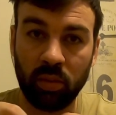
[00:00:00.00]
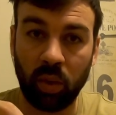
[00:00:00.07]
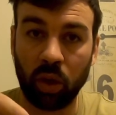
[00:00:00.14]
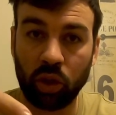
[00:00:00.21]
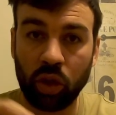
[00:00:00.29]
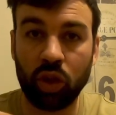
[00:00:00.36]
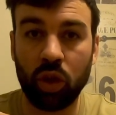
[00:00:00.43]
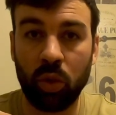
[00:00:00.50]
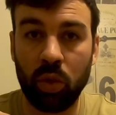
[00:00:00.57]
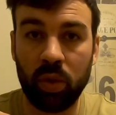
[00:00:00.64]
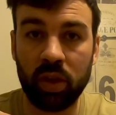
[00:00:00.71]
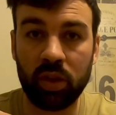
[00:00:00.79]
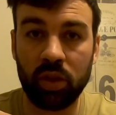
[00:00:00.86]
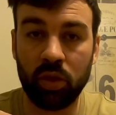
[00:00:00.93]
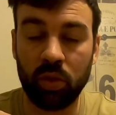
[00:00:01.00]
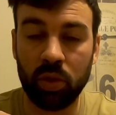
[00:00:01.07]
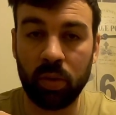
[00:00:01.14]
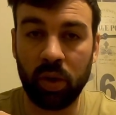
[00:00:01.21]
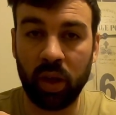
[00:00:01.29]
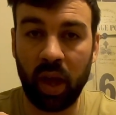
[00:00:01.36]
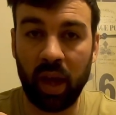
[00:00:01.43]
just show you the snood,
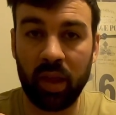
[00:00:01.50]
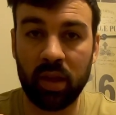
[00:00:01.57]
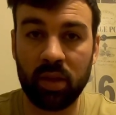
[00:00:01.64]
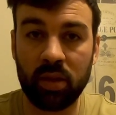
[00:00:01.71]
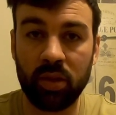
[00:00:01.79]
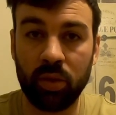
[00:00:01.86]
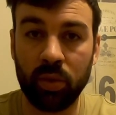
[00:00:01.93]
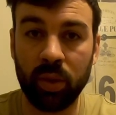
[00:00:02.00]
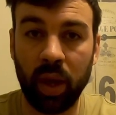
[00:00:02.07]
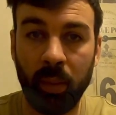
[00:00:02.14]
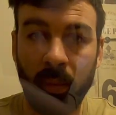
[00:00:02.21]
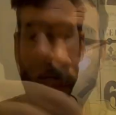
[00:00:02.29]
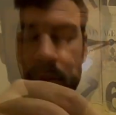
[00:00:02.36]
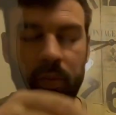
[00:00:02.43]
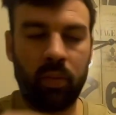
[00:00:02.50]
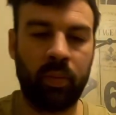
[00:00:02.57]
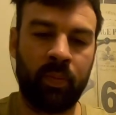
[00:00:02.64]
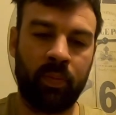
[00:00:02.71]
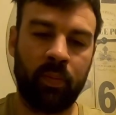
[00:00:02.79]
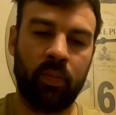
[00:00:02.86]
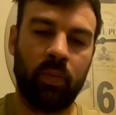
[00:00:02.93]
putting together the snood now.
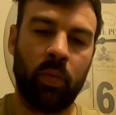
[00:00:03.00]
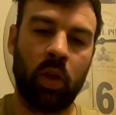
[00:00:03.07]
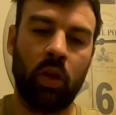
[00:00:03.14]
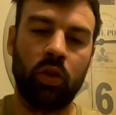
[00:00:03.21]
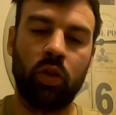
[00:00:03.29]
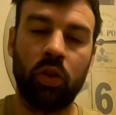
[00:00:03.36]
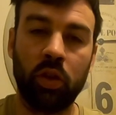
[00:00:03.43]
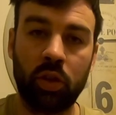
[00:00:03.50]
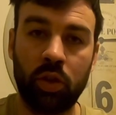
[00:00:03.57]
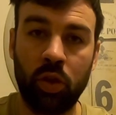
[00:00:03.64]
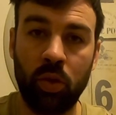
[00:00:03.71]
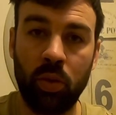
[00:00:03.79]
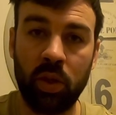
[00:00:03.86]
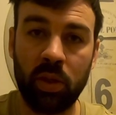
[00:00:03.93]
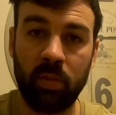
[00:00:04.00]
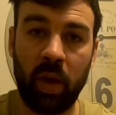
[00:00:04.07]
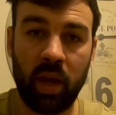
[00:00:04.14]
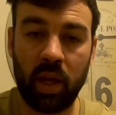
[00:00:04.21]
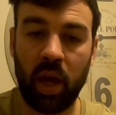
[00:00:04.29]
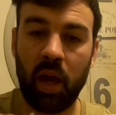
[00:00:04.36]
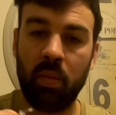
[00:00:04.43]
So the snood is
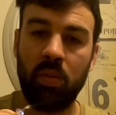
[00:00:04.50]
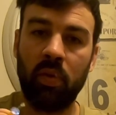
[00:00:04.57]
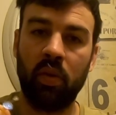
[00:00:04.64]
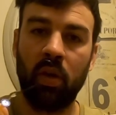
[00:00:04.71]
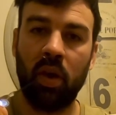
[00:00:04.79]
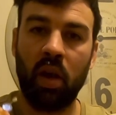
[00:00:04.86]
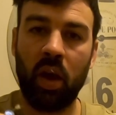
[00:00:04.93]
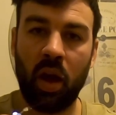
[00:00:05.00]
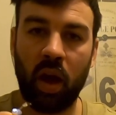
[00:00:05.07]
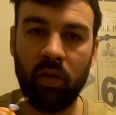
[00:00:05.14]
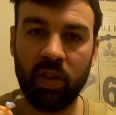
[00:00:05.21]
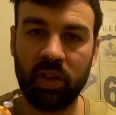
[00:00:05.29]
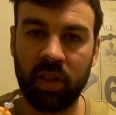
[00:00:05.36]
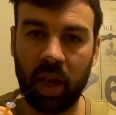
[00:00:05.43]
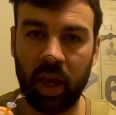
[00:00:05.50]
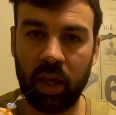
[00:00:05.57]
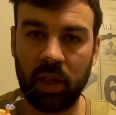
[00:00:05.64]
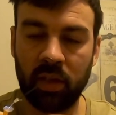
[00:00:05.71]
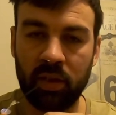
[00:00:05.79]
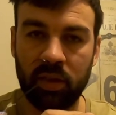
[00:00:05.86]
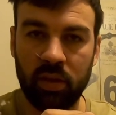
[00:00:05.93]
made up of a
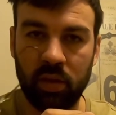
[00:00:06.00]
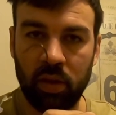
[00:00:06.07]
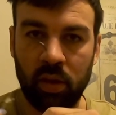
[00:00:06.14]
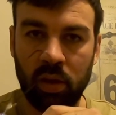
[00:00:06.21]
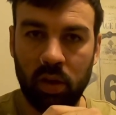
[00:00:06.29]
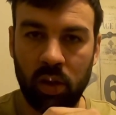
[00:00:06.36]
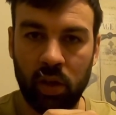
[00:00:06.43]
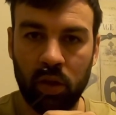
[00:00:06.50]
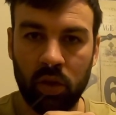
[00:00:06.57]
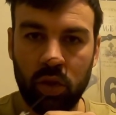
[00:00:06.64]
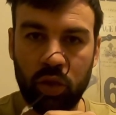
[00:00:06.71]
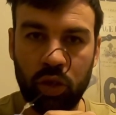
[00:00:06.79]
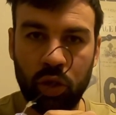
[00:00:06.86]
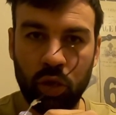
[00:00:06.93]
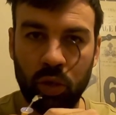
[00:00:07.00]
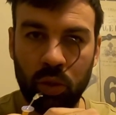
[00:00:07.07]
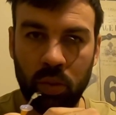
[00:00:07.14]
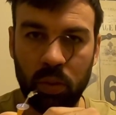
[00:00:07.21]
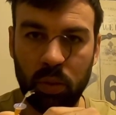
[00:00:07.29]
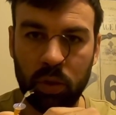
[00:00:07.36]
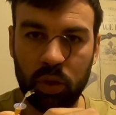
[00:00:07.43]
size 2
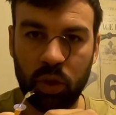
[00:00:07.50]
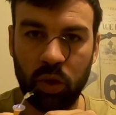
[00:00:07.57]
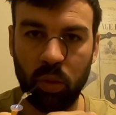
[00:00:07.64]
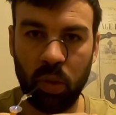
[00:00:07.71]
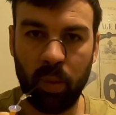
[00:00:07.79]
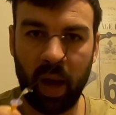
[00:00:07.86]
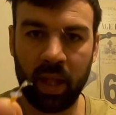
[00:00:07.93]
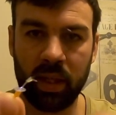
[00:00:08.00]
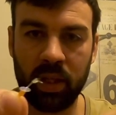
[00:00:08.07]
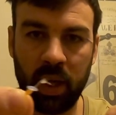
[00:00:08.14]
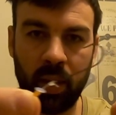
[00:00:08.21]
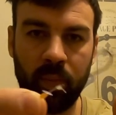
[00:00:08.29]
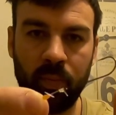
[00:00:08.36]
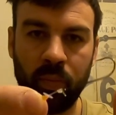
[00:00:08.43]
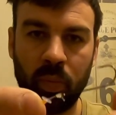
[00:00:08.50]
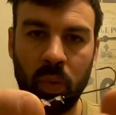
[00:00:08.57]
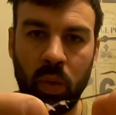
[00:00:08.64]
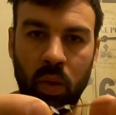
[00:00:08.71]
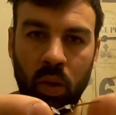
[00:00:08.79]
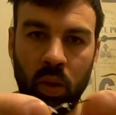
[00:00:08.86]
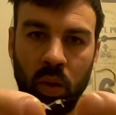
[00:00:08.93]
Sakuma Manta,
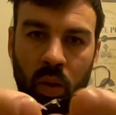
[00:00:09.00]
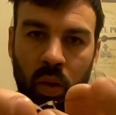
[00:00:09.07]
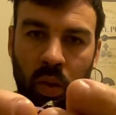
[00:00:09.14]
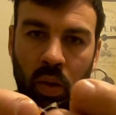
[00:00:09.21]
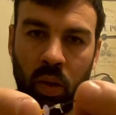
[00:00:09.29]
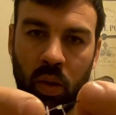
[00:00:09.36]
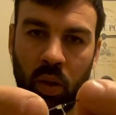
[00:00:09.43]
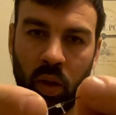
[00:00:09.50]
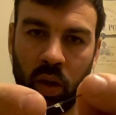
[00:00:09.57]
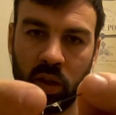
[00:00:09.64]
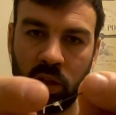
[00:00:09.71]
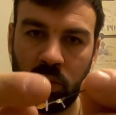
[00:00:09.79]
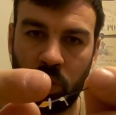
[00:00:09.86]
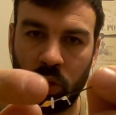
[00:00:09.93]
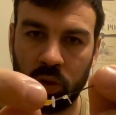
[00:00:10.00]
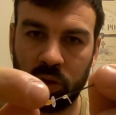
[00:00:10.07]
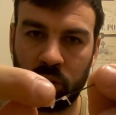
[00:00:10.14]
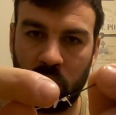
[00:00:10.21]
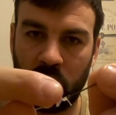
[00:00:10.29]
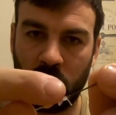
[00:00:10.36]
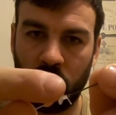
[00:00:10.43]
a small
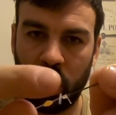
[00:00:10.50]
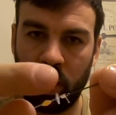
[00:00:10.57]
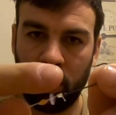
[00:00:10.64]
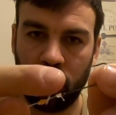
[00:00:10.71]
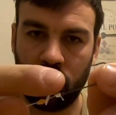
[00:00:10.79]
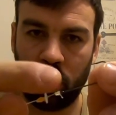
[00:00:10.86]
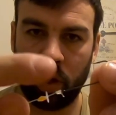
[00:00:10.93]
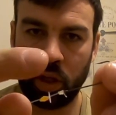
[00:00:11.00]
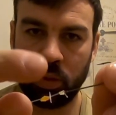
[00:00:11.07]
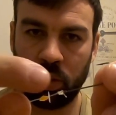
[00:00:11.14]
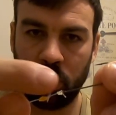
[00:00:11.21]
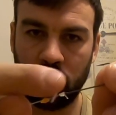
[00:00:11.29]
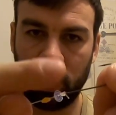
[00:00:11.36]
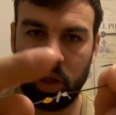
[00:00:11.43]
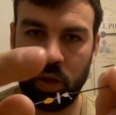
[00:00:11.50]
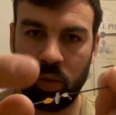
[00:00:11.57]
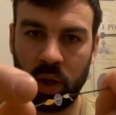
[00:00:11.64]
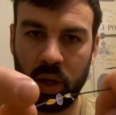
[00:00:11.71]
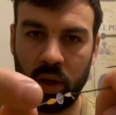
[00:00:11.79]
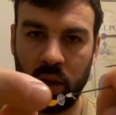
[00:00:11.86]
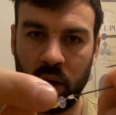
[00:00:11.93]
sequin, Tronix Pro
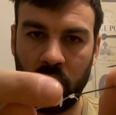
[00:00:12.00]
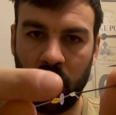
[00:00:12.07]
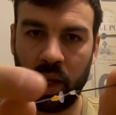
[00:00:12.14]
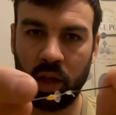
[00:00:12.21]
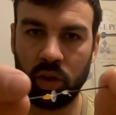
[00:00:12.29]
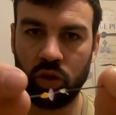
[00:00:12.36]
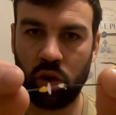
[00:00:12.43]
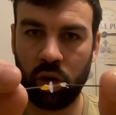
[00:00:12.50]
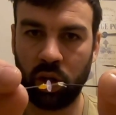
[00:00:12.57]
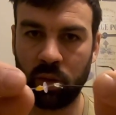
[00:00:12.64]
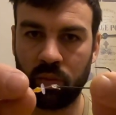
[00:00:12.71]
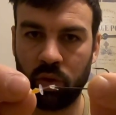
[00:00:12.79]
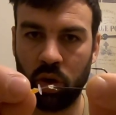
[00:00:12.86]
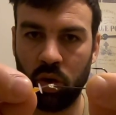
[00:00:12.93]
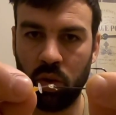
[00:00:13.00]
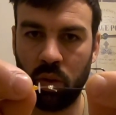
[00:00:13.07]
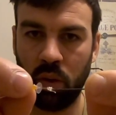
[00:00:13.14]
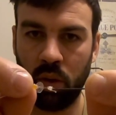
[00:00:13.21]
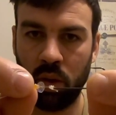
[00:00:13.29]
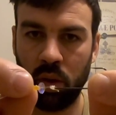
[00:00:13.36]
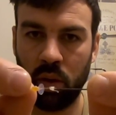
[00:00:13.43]
sequin, and a Tronix Pro
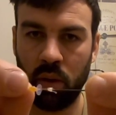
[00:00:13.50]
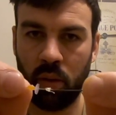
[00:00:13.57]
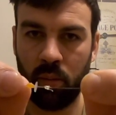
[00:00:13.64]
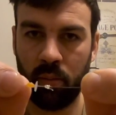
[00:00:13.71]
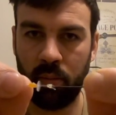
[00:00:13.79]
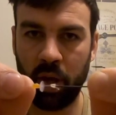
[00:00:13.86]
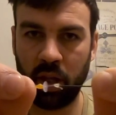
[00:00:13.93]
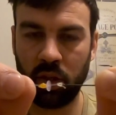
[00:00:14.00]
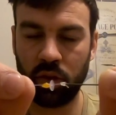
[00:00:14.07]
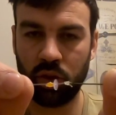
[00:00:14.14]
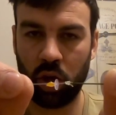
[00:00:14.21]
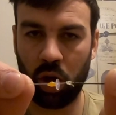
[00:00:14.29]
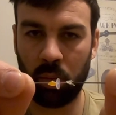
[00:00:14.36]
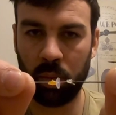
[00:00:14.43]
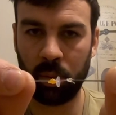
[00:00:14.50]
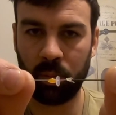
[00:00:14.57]
bait stop.